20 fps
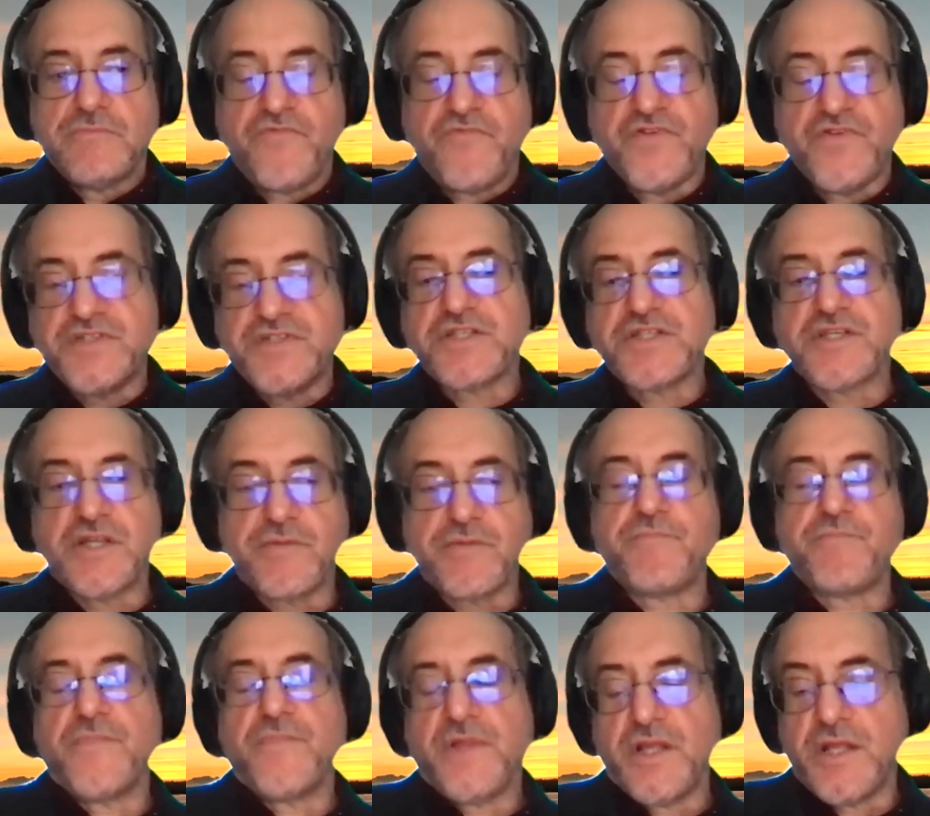physics
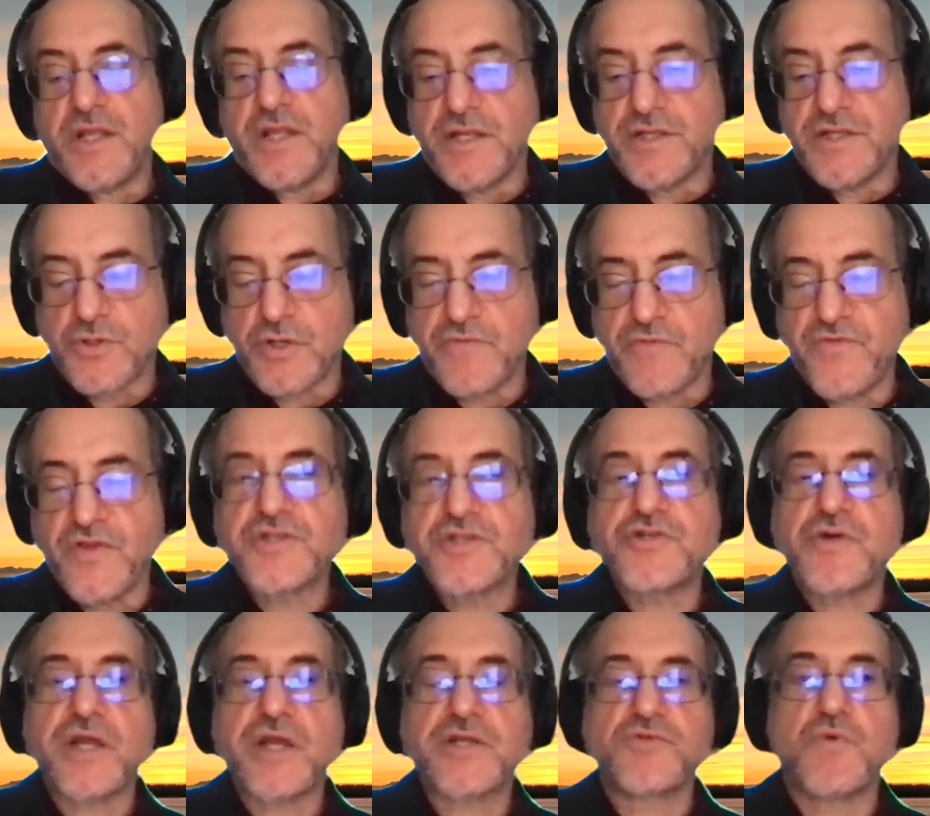in a sort of
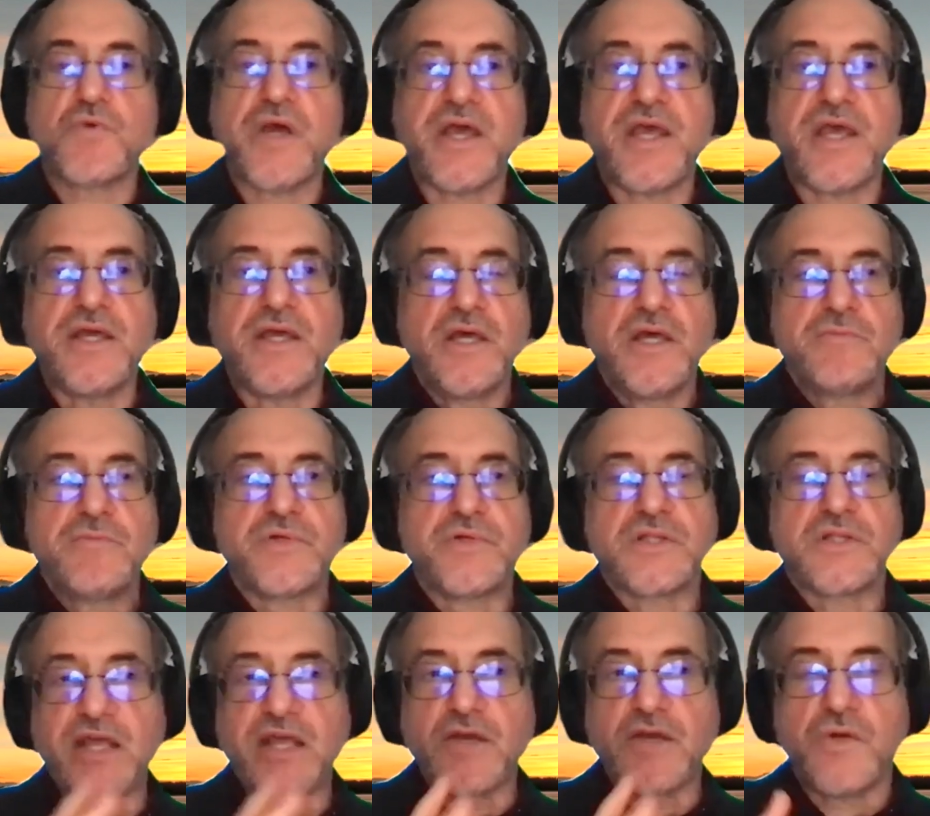indirect way,
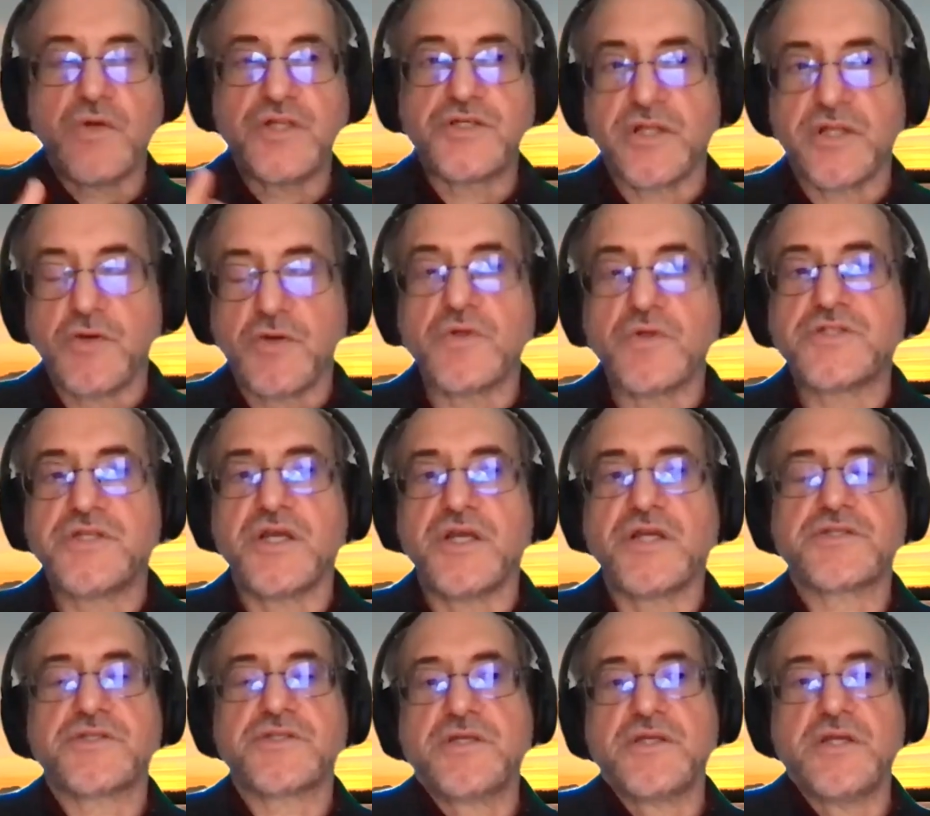but
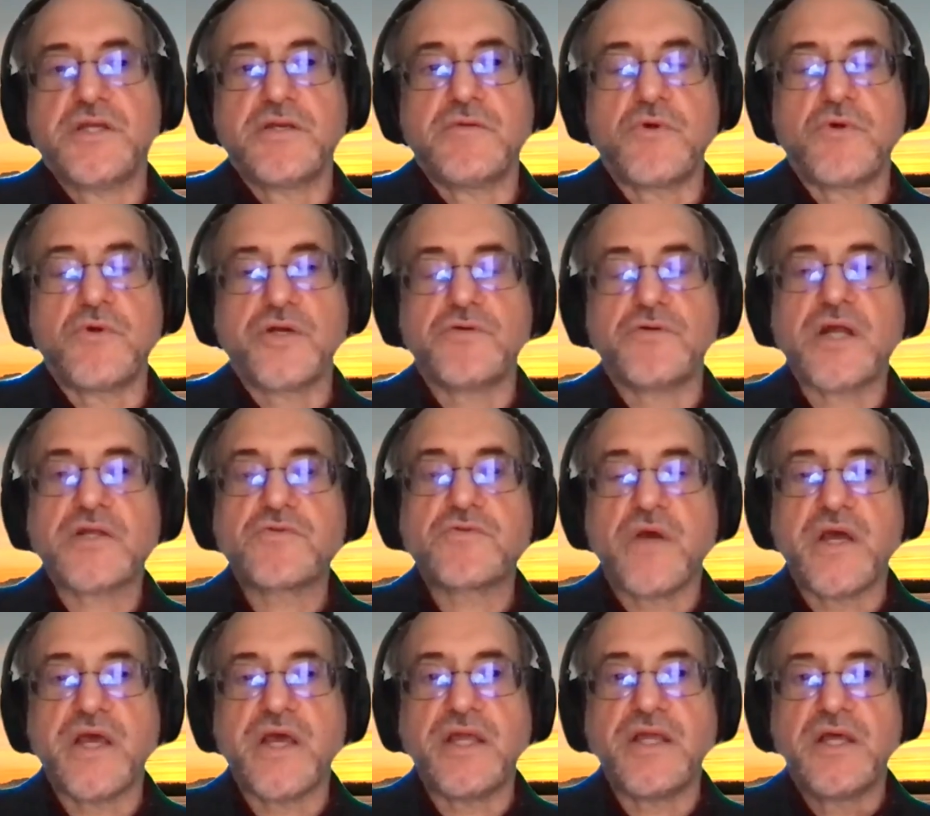linguistics in a more
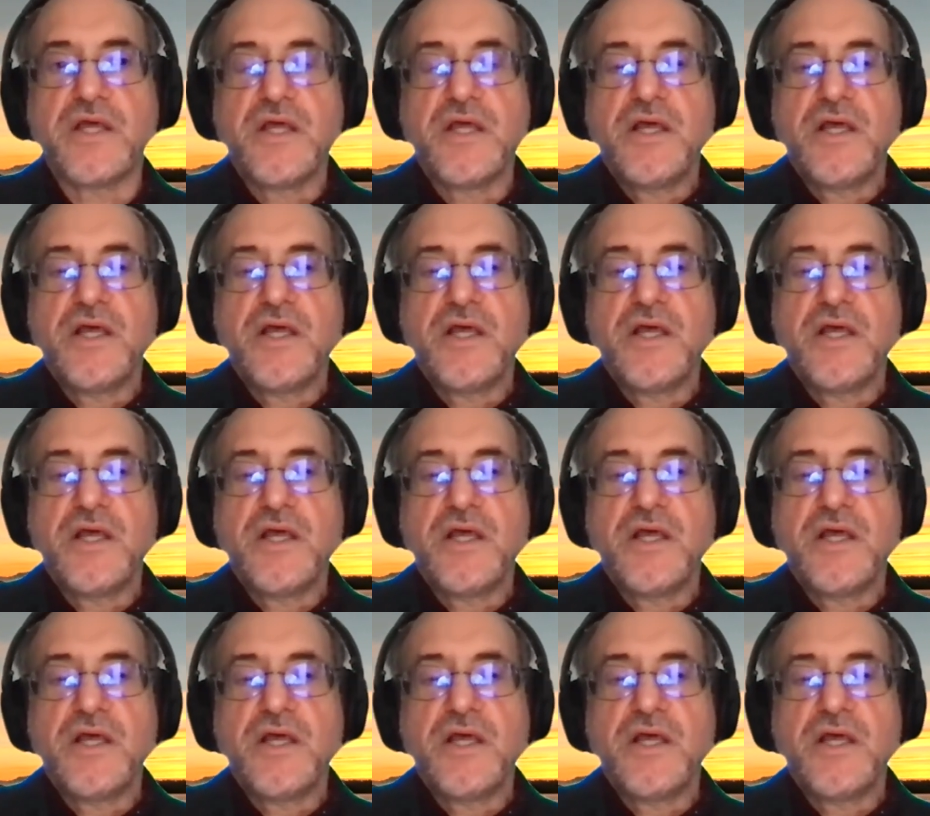direct way.